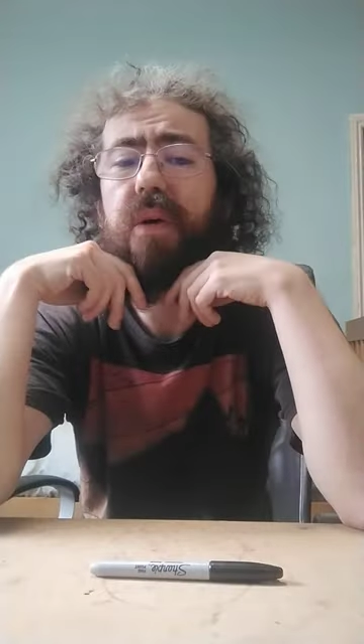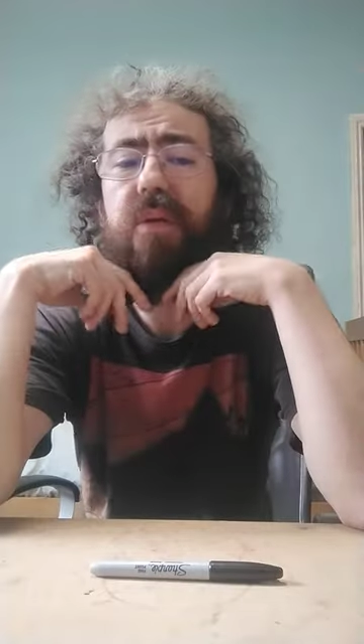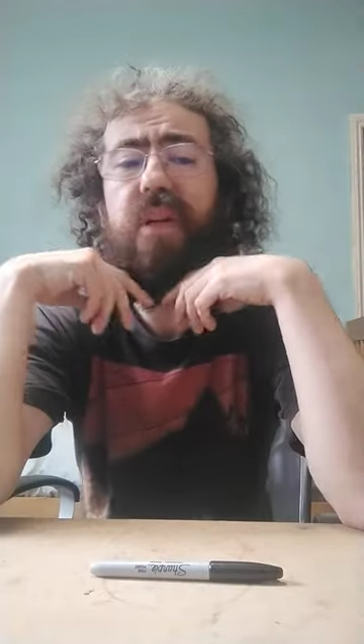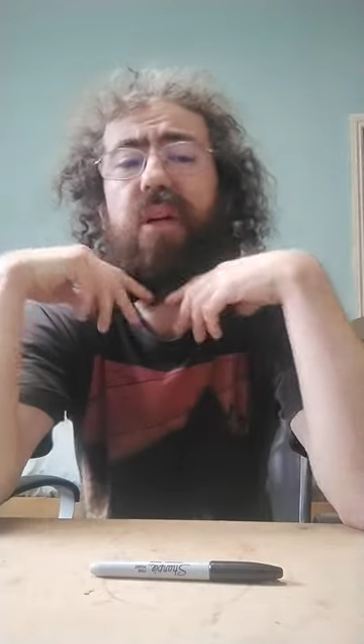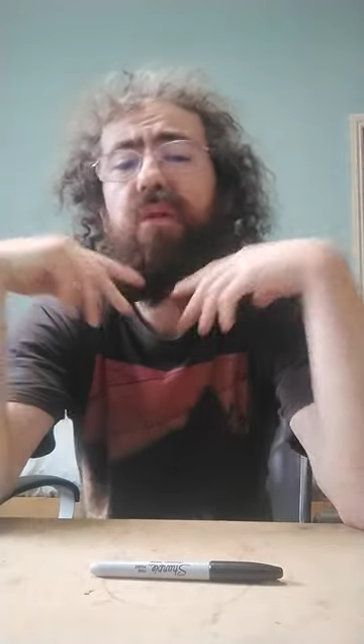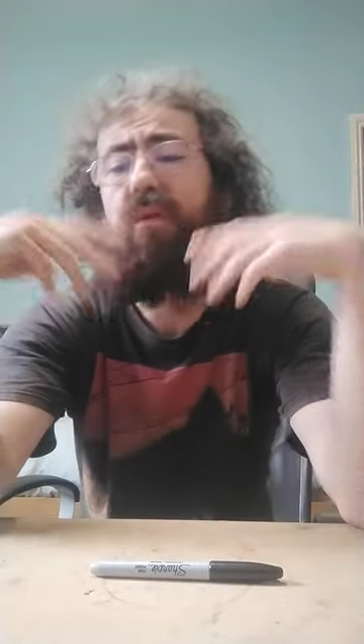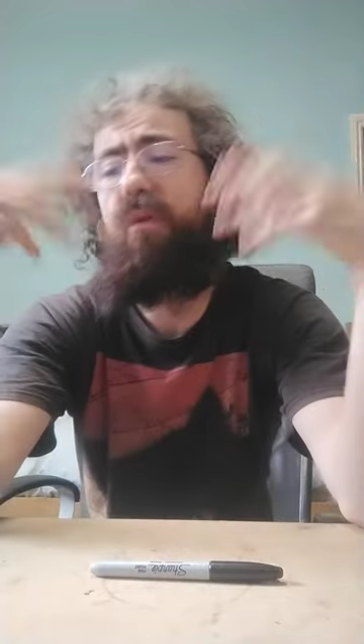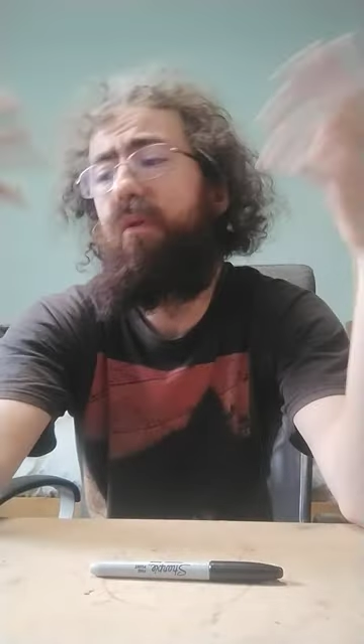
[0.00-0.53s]
I
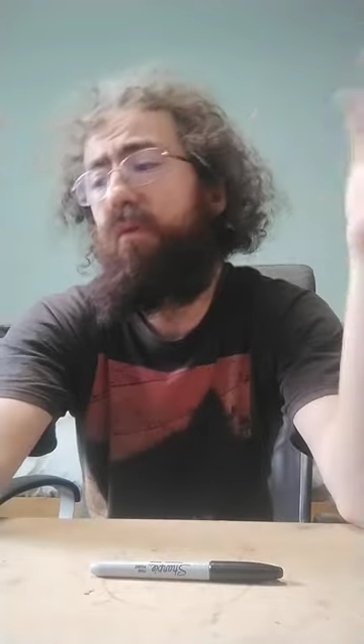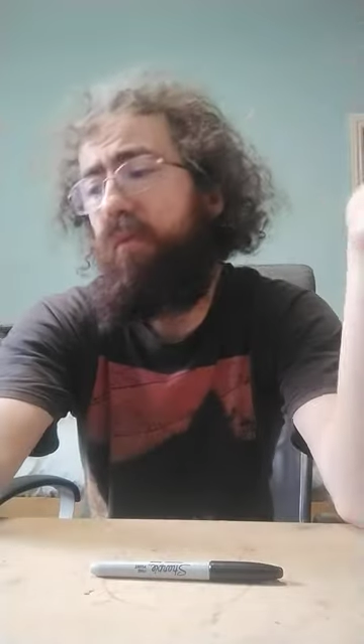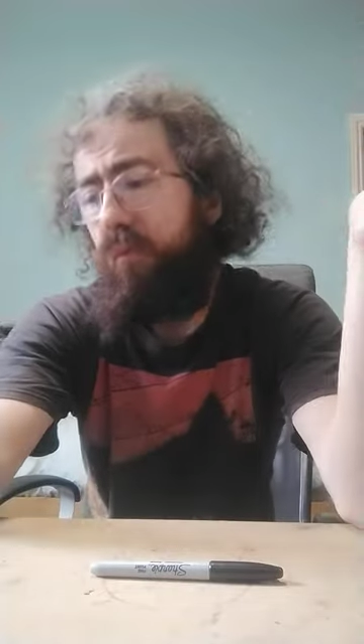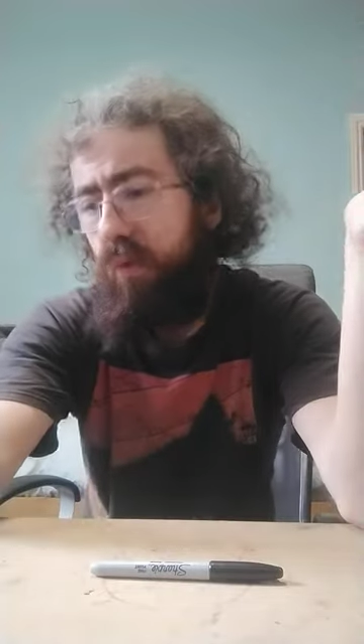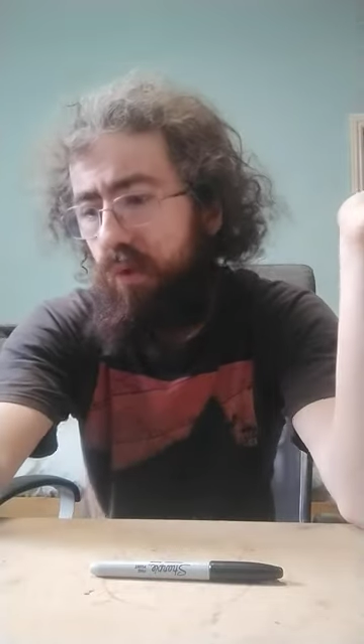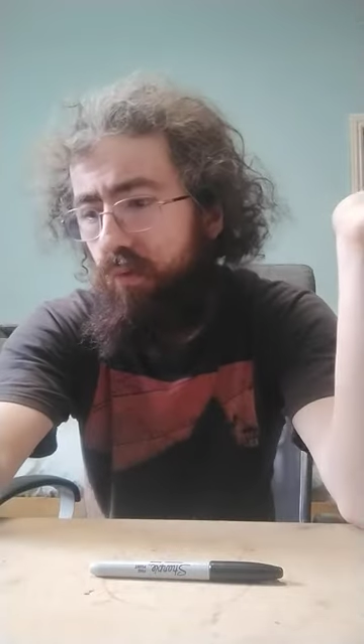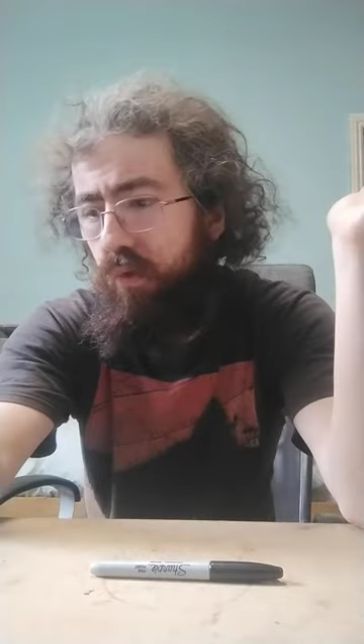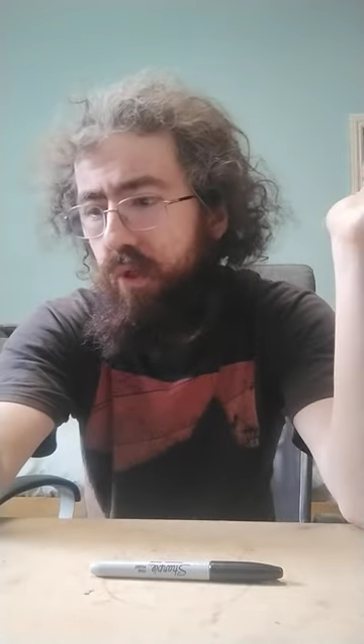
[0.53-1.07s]
mean, I don't know if
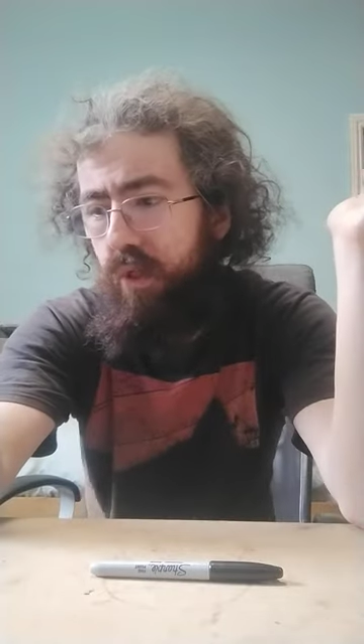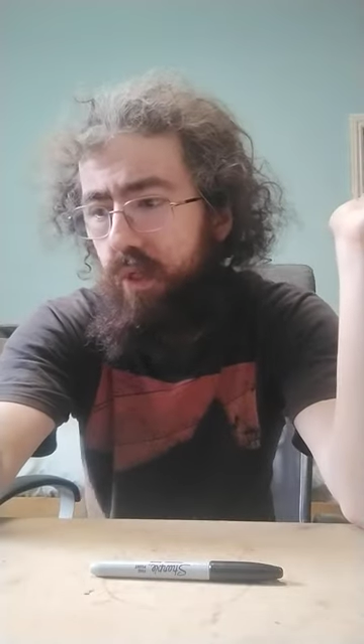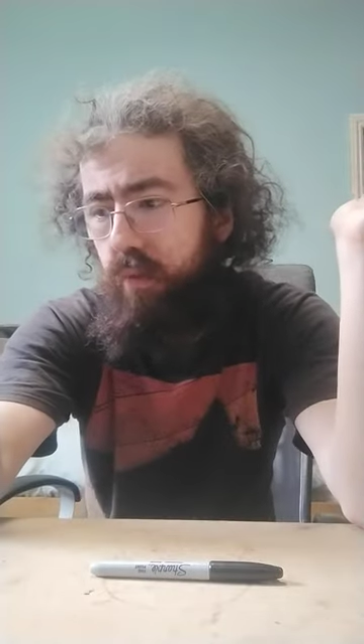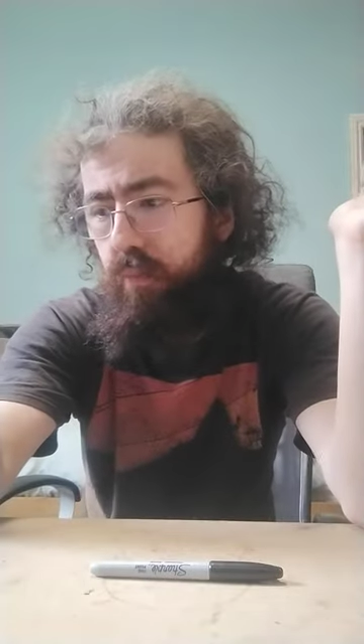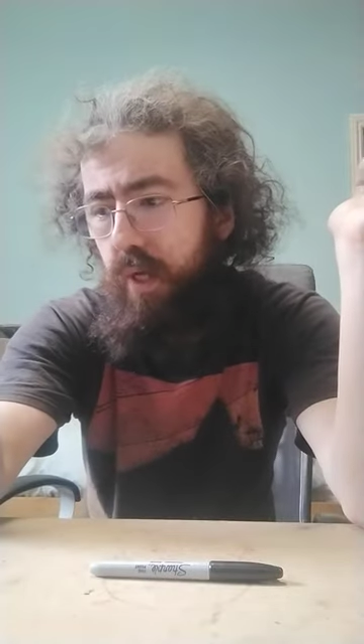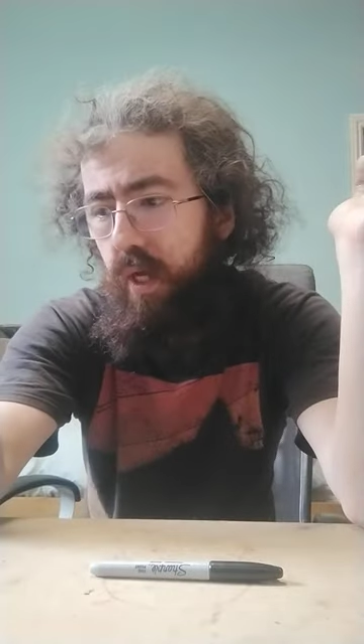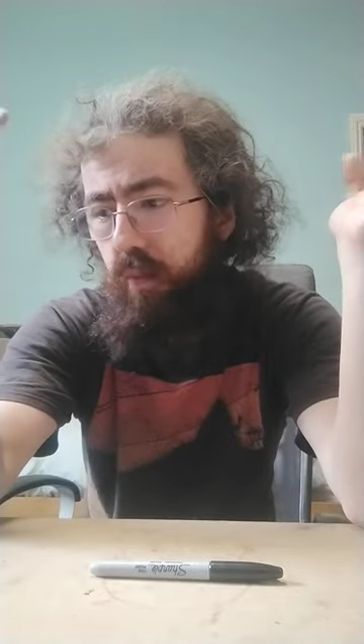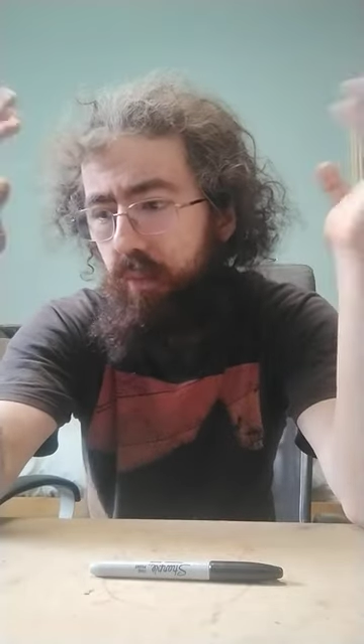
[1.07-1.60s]
I'm gonna watch this
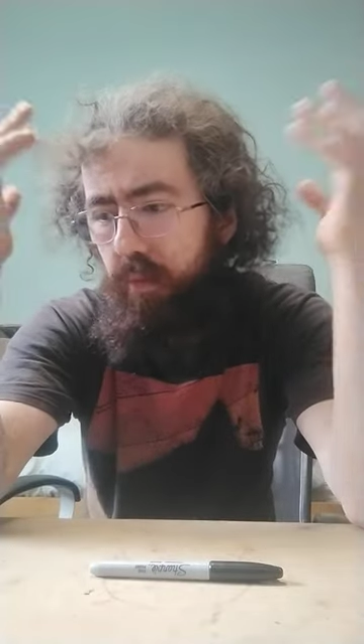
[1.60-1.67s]
back,